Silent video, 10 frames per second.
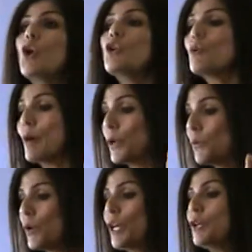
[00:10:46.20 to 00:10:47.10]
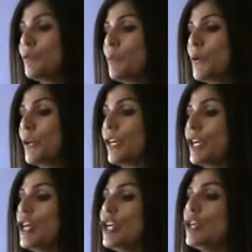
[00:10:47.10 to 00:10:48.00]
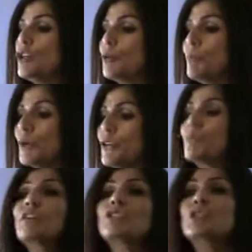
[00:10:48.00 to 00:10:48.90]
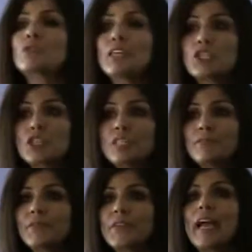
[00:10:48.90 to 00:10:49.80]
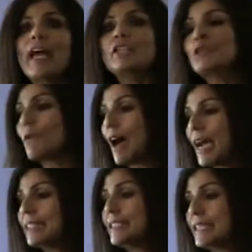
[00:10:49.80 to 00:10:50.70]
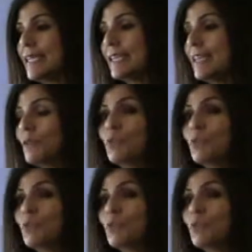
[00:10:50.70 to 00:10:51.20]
No matter where you're born, your birth registration and your ID,